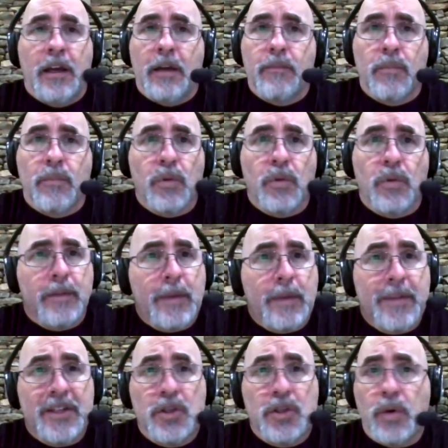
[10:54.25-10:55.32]
more than
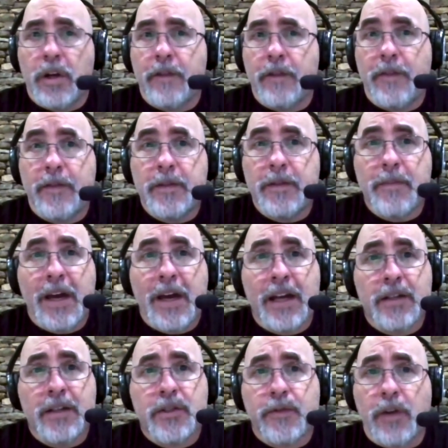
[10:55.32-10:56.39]
maybe 250
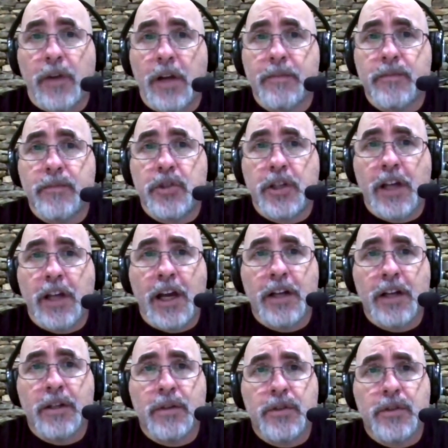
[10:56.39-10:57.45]
miles from
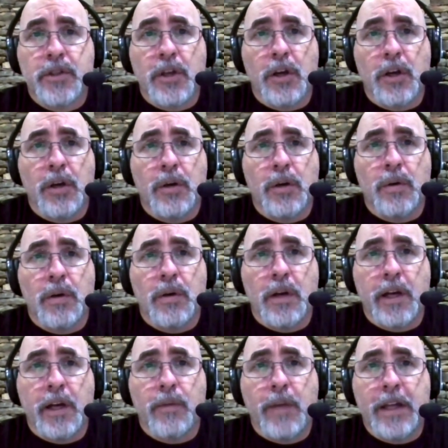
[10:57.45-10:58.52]
Chicago. So
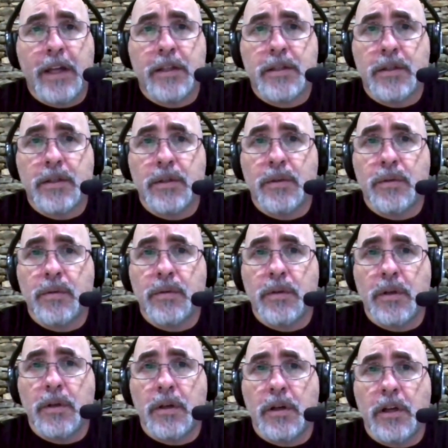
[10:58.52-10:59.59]
I went to
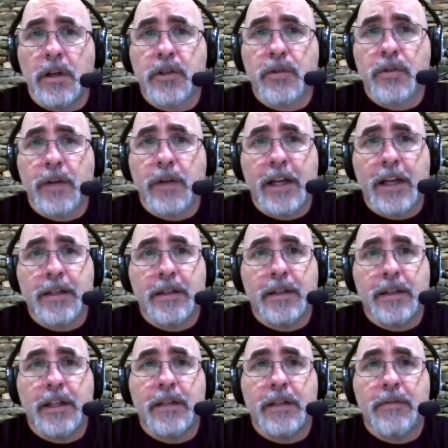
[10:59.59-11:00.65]
uh, undergrad
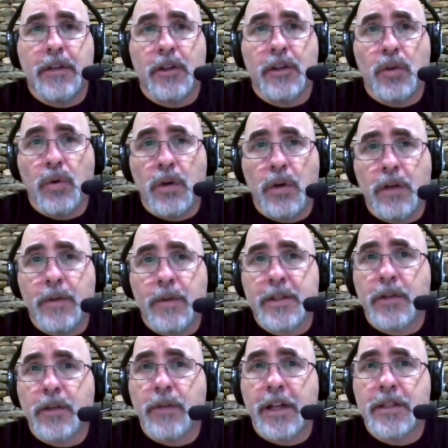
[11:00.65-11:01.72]
in Illinois, went to grad